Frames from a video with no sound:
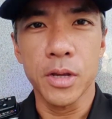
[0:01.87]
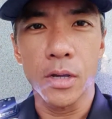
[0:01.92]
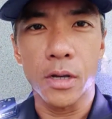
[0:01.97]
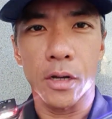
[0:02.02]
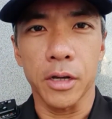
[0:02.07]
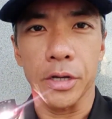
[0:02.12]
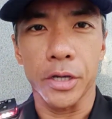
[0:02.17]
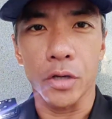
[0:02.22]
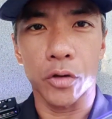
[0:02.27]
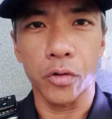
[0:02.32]

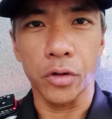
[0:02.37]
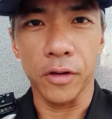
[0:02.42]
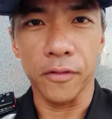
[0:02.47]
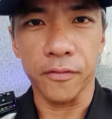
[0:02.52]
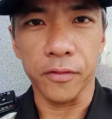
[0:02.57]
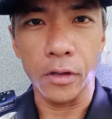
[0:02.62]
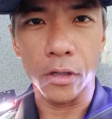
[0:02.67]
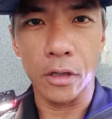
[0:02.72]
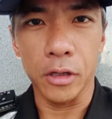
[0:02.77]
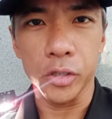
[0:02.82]
Hi, good
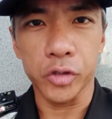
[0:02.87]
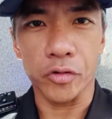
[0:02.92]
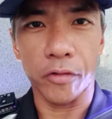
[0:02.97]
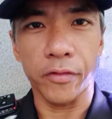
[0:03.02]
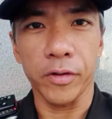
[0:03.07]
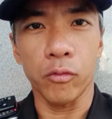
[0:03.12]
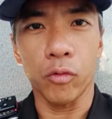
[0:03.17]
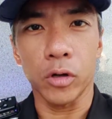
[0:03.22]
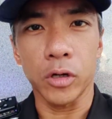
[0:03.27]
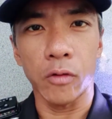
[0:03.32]
evening.
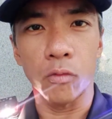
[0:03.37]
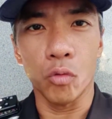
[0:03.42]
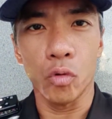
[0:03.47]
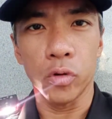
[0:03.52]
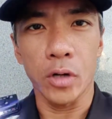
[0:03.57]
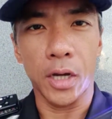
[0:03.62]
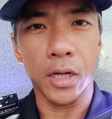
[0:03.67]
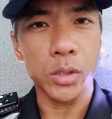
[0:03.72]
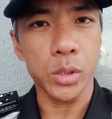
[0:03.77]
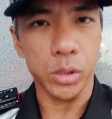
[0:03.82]
Traffic Warden
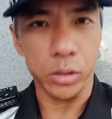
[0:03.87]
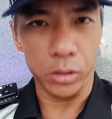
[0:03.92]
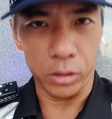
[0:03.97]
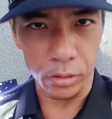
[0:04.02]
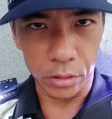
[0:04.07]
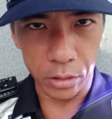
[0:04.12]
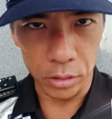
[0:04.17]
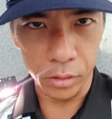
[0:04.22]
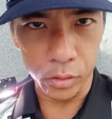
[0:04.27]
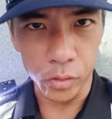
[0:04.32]
Woon
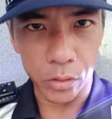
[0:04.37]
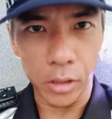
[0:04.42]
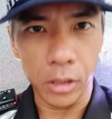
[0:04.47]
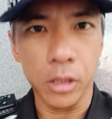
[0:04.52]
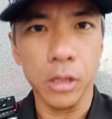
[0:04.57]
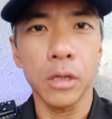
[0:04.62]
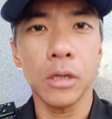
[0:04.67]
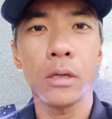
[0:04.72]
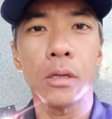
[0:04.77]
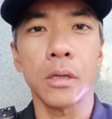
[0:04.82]
here
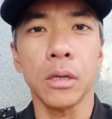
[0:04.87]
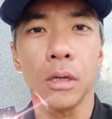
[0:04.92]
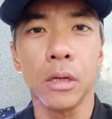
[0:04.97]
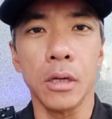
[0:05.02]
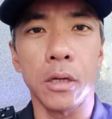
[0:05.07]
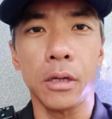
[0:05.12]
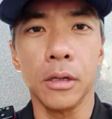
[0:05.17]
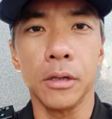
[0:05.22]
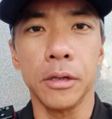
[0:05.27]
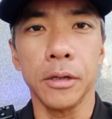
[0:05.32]

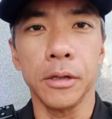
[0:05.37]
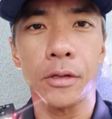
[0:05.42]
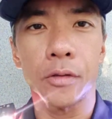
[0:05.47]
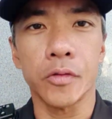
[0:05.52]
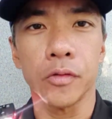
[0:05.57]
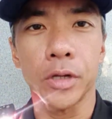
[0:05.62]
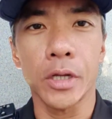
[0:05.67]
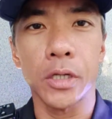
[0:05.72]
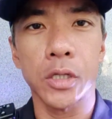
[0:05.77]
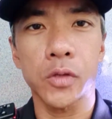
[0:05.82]
today, and
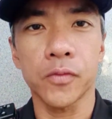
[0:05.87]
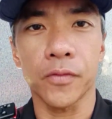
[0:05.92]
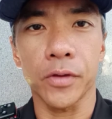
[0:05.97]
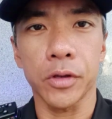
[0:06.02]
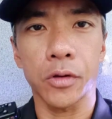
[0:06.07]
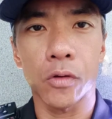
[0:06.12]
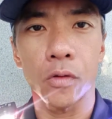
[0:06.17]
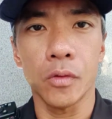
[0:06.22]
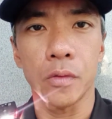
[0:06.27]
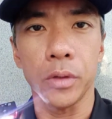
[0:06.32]
today this
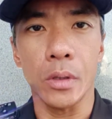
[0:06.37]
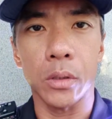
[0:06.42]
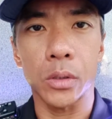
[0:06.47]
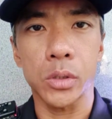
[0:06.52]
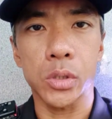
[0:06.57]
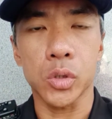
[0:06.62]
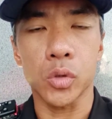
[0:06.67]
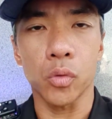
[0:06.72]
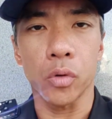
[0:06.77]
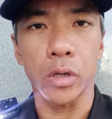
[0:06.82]
video
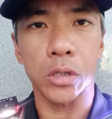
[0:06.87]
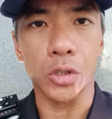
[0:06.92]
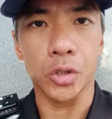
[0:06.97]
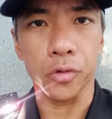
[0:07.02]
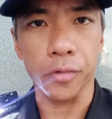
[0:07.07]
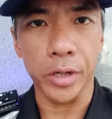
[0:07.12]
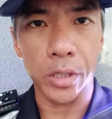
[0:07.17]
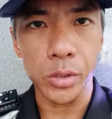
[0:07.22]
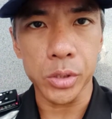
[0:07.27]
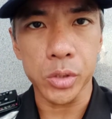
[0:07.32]
is to
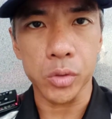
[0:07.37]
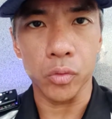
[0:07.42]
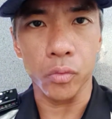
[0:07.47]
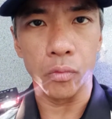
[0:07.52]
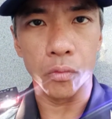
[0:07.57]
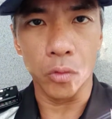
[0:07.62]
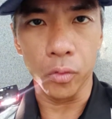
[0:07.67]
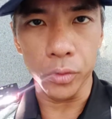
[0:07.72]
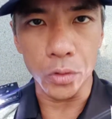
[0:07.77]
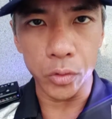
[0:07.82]
address to
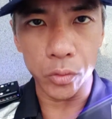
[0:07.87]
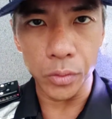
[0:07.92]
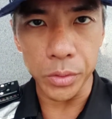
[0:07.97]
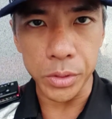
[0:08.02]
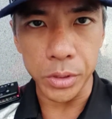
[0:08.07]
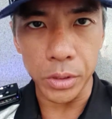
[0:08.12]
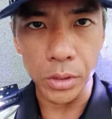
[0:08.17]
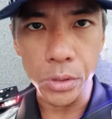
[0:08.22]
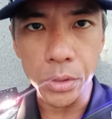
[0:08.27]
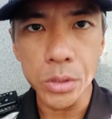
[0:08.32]
road
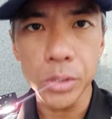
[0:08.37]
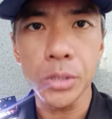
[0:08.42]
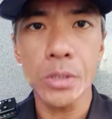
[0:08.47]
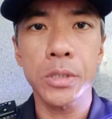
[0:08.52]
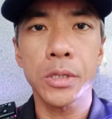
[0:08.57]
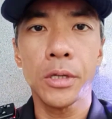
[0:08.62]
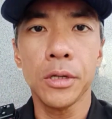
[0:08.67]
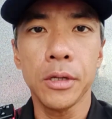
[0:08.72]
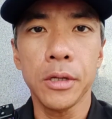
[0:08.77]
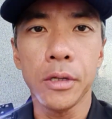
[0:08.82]
users
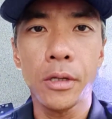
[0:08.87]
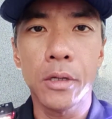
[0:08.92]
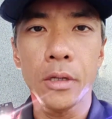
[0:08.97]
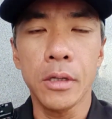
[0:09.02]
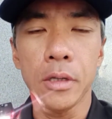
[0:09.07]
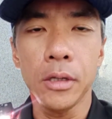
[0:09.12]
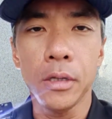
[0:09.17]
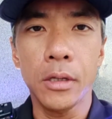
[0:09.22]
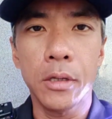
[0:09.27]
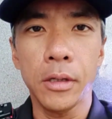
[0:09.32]

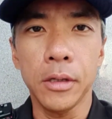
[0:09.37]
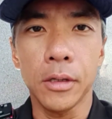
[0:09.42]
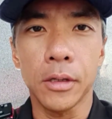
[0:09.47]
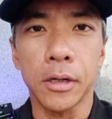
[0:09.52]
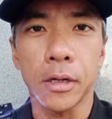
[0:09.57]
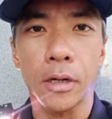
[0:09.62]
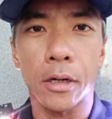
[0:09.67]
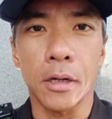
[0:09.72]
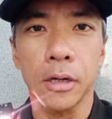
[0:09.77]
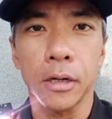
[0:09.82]

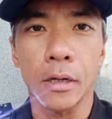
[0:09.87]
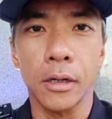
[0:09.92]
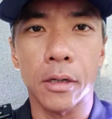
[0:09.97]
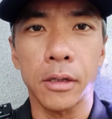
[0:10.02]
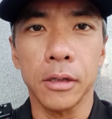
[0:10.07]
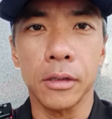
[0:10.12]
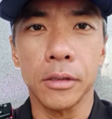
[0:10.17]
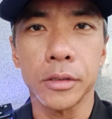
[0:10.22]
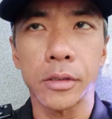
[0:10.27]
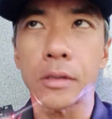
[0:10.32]

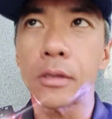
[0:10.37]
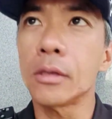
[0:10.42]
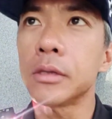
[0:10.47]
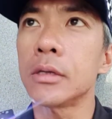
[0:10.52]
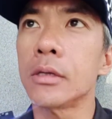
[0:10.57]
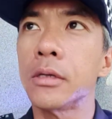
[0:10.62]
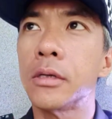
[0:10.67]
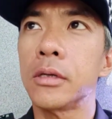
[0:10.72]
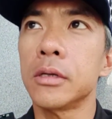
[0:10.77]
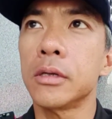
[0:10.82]
uh,
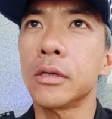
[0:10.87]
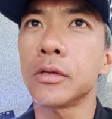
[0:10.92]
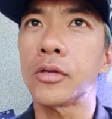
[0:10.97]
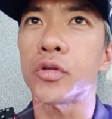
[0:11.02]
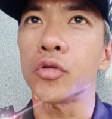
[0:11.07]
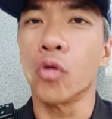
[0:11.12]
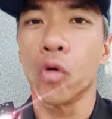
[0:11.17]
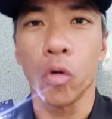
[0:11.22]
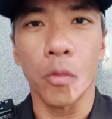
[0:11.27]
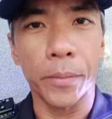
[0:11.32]

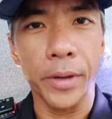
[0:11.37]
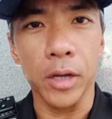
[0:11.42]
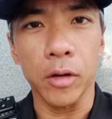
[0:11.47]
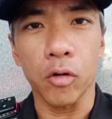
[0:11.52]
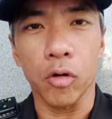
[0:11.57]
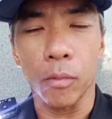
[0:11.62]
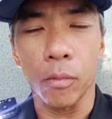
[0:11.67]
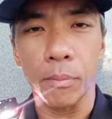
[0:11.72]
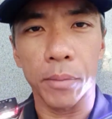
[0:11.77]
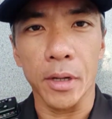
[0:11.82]
to obey and
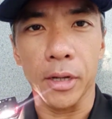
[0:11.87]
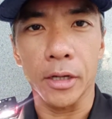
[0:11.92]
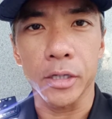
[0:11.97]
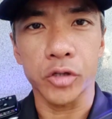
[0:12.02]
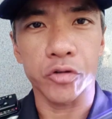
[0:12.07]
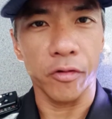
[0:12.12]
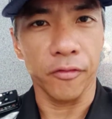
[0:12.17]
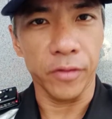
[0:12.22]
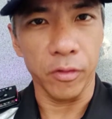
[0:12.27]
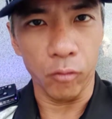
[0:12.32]
comply
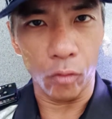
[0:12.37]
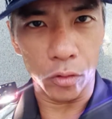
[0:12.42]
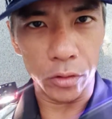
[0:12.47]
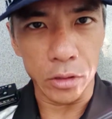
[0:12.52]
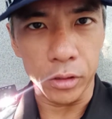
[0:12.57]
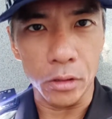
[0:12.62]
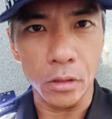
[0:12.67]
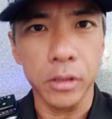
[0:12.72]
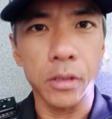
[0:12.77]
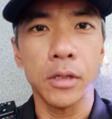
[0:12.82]
Traffic
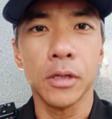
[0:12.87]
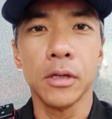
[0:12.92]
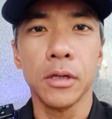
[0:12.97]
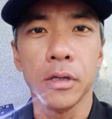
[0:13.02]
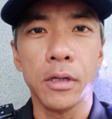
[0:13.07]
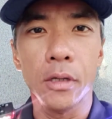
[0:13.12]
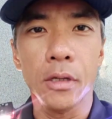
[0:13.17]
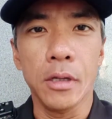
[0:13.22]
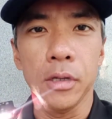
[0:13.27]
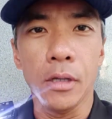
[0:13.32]
Warden,
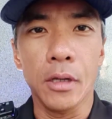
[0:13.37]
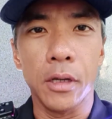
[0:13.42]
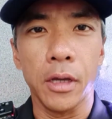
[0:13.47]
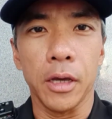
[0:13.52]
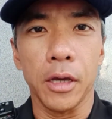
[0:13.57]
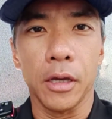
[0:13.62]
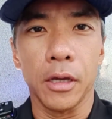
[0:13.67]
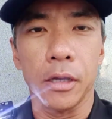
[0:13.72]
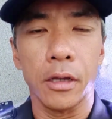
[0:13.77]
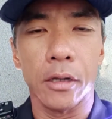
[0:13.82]

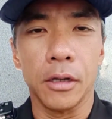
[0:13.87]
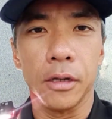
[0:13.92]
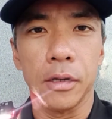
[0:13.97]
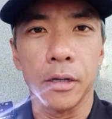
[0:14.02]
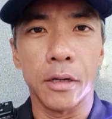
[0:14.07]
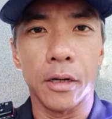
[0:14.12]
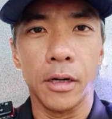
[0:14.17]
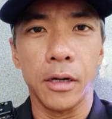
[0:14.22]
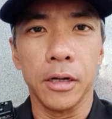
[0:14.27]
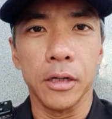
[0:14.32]

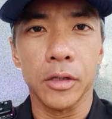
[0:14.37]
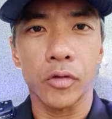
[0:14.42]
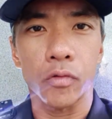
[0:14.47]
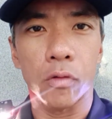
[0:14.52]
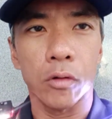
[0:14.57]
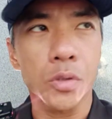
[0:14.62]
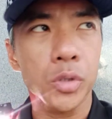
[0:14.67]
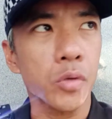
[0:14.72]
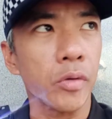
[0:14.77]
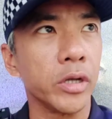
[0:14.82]
and to
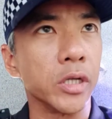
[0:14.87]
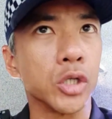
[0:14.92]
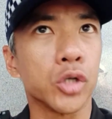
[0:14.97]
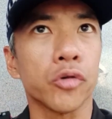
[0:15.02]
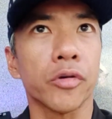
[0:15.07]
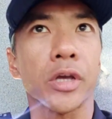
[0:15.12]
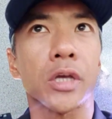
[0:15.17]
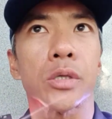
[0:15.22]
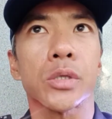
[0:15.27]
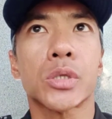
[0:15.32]
also
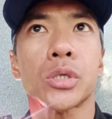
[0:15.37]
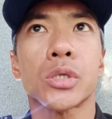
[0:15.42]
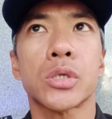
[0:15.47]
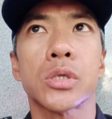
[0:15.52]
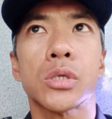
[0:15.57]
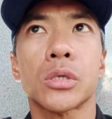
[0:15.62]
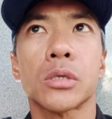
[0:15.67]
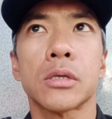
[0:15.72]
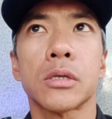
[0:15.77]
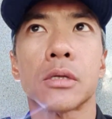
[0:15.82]
address